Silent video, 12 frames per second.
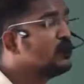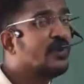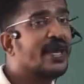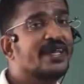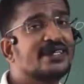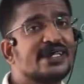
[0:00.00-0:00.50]

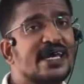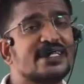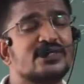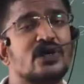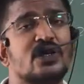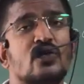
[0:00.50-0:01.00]
minus
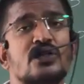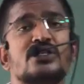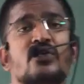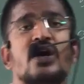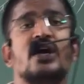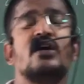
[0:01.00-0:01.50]
x1 whole
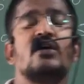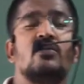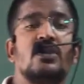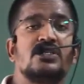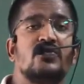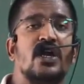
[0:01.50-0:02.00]
square
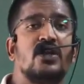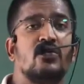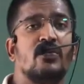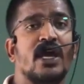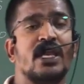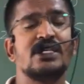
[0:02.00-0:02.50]
plus y2
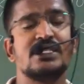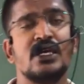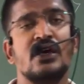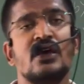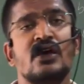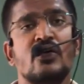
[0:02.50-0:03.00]

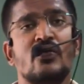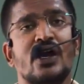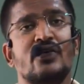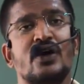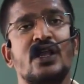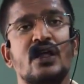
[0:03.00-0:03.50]
minus
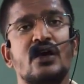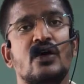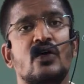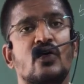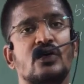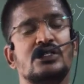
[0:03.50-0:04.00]
y1
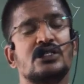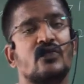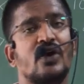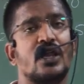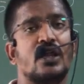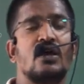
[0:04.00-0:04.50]
whole
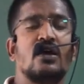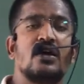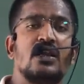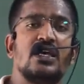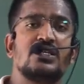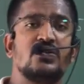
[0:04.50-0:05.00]
square.
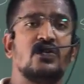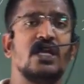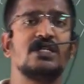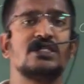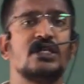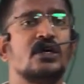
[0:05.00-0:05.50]
Clear,
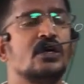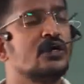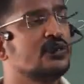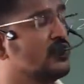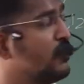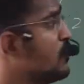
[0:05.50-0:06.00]
students?
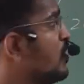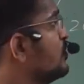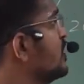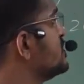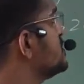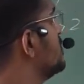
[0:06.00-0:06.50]
So from
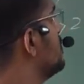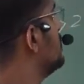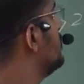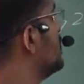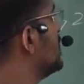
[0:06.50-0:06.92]
this we